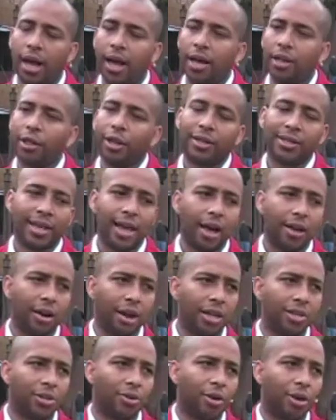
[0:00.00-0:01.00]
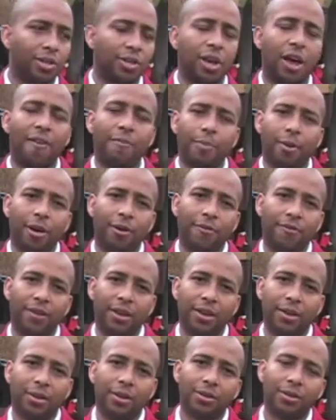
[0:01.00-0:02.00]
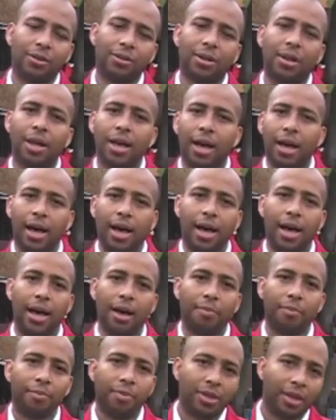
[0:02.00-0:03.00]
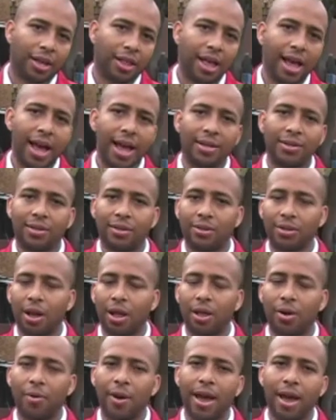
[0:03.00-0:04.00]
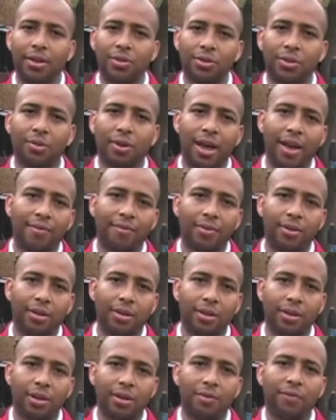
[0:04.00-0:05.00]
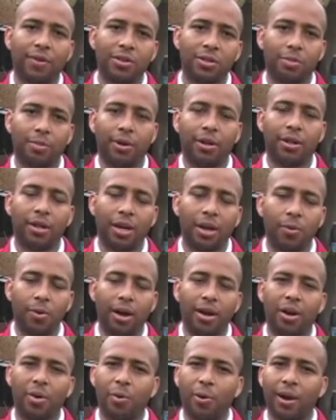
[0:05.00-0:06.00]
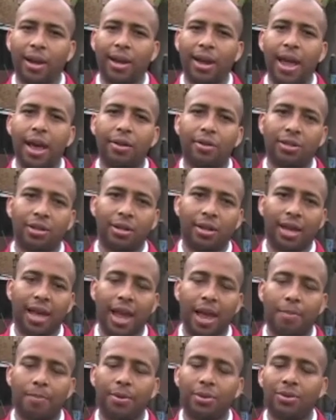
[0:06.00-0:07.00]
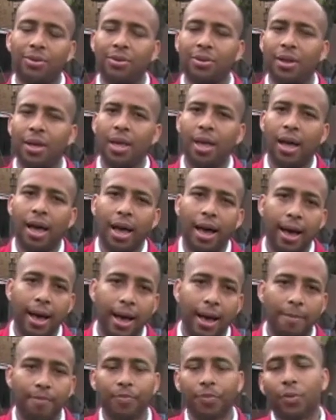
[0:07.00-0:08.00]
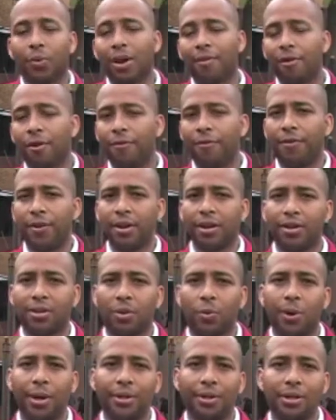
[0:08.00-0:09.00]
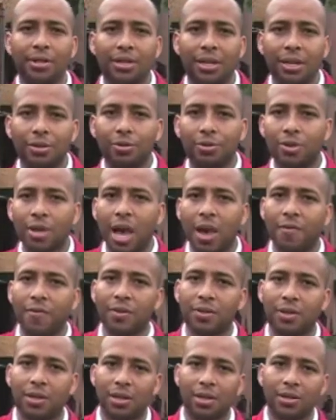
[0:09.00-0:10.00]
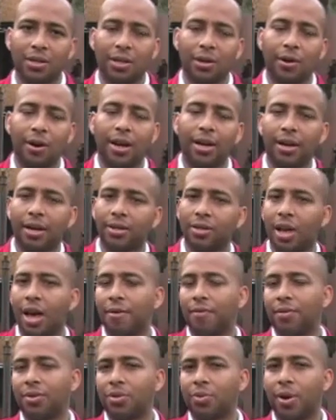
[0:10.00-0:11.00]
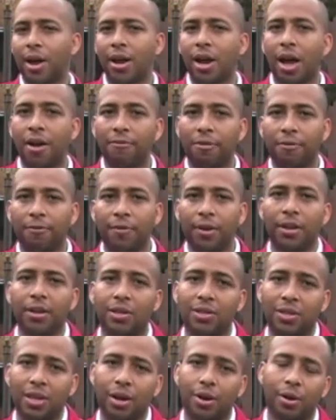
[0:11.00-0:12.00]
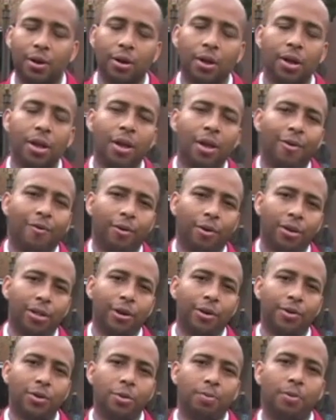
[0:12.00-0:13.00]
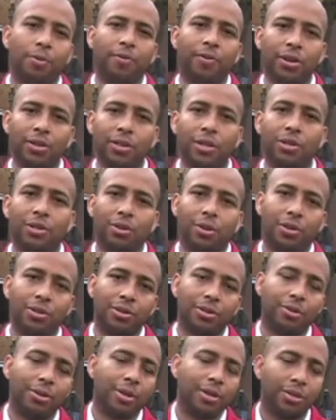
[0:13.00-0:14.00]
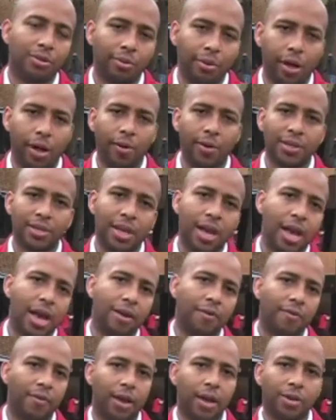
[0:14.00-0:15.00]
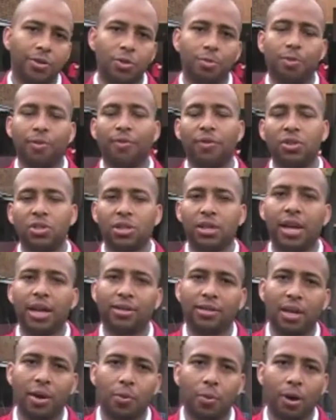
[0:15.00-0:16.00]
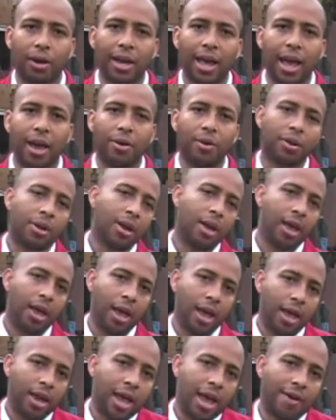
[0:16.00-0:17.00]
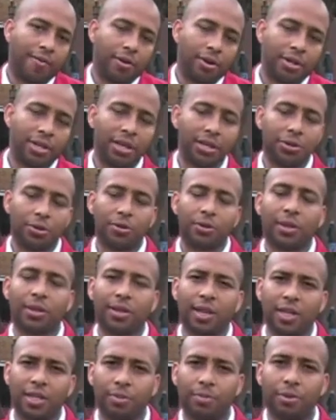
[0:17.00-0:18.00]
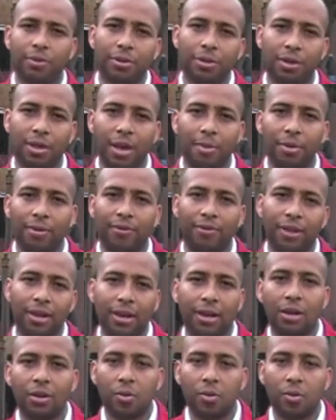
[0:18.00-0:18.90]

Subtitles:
It looks out onto our softball fields. The glass is all around, so we'll have good visibility while you're working out to campus. We have our fitness and wellness teacher's offices and our AD's office right off the fitness center for clear supervision, so our students will always have supervision as they work out and have our teachers accessible to them if they need